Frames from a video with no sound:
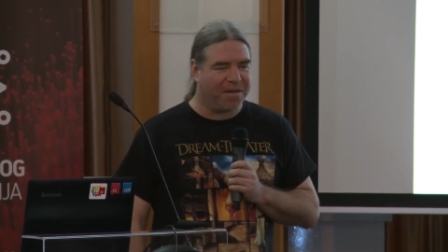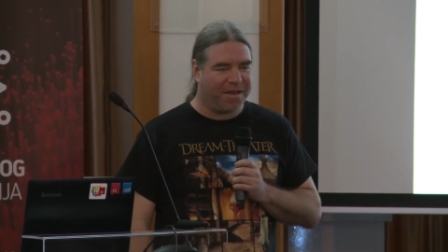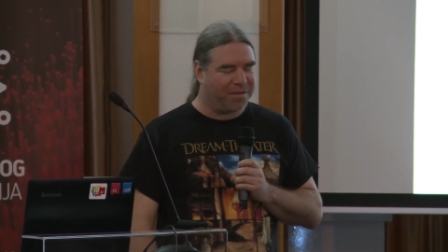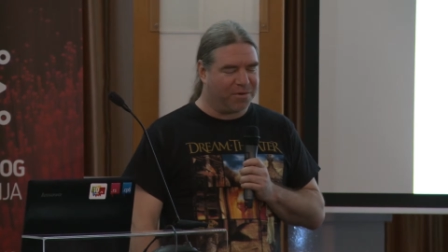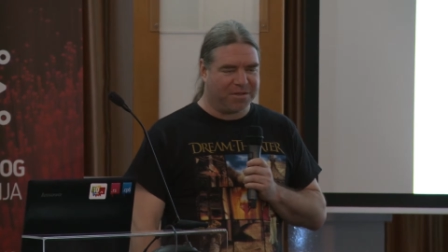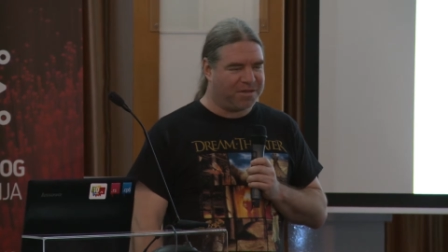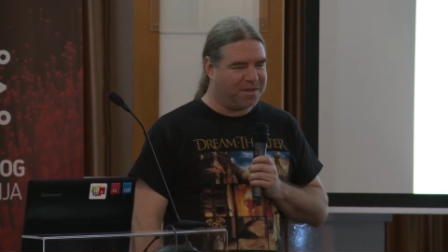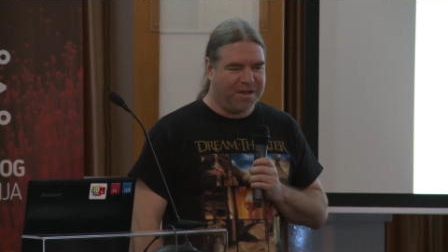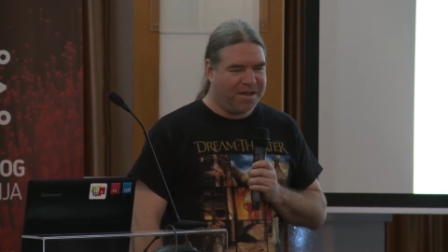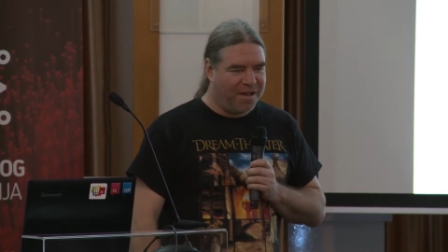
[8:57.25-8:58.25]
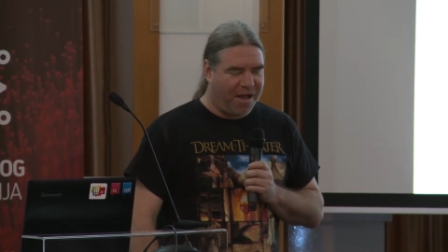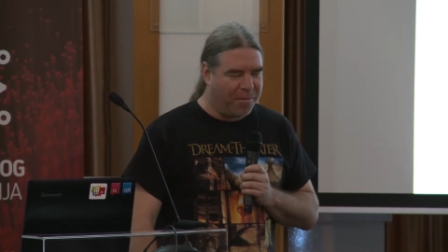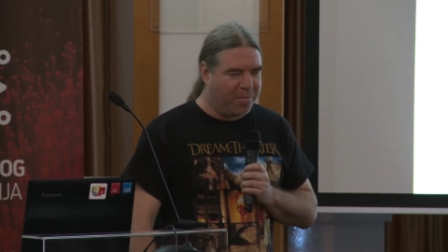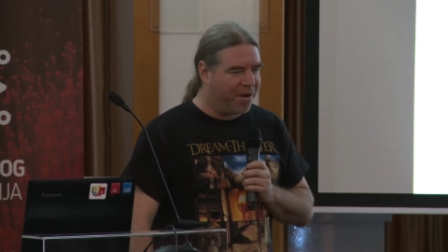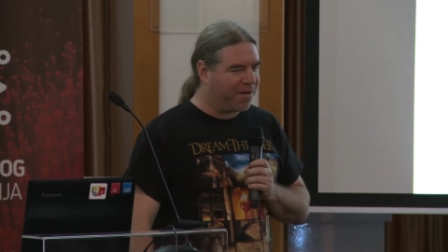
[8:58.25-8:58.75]
It was
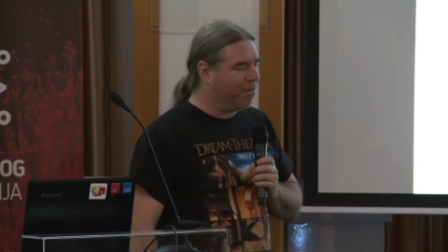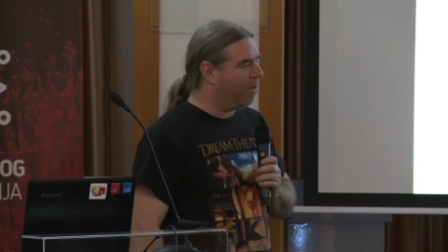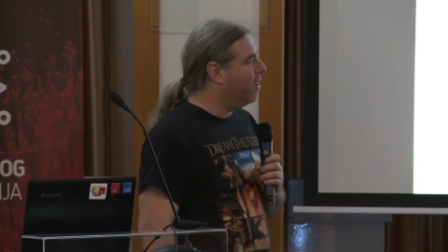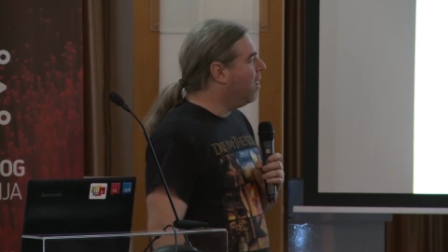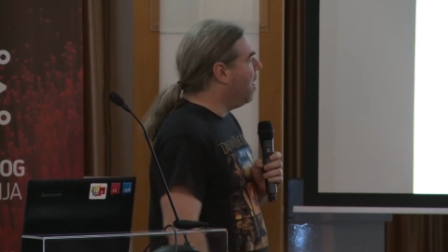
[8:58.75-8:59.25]
unbearable.